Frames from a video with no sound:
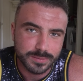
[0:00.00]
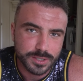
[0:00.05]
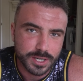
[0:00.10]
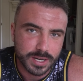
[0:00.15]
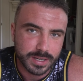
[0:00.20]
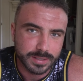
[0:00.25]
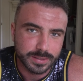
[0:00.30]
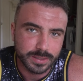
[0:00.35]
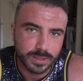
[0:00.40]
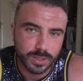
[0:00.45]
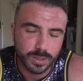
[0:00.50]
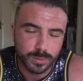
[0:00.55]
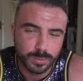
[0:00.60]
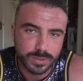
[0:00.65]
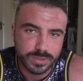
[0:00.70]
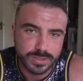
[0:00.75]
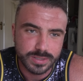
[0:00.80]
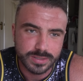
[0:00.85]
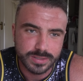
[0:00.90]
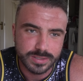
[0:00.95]
checking the
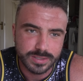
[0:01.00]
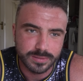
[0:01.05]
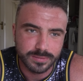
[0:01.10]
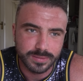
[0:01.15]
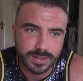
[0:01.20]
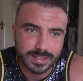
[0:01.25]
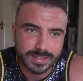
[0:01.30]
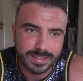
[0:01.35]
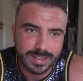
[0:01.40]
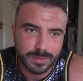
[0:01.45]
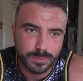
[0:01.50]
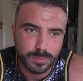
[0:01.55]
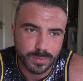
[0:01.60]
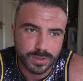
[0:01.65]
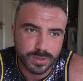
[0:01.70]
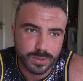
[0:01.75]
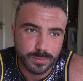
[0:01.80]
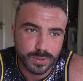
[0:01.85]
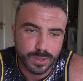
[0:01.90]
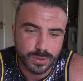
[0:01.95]
cupboards and stuff like
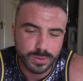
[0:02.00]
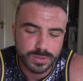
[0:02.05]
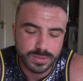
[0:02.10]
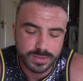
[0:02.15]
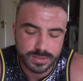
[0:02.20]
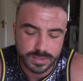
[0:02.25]
that the most.